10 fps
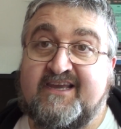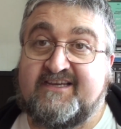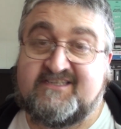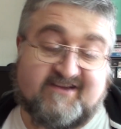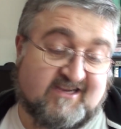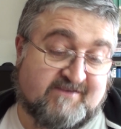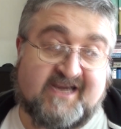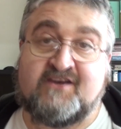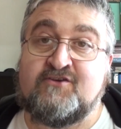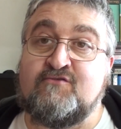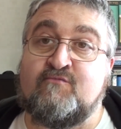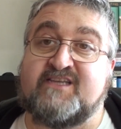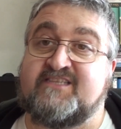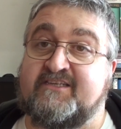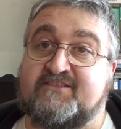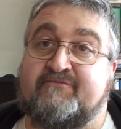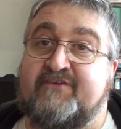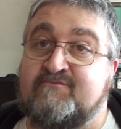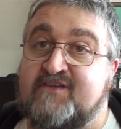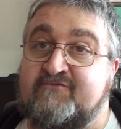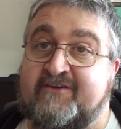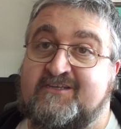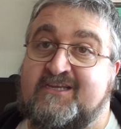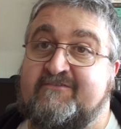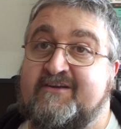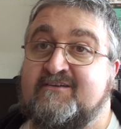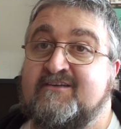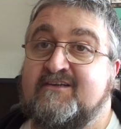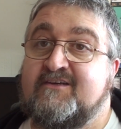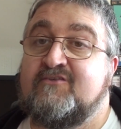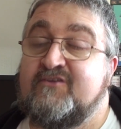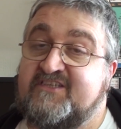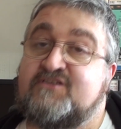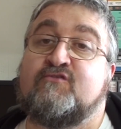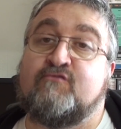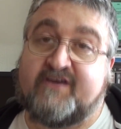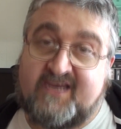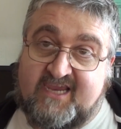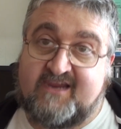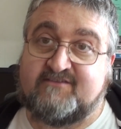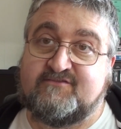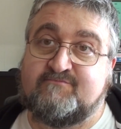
because there hasn't been any new Wes Anderson films in Criterion, at least over here.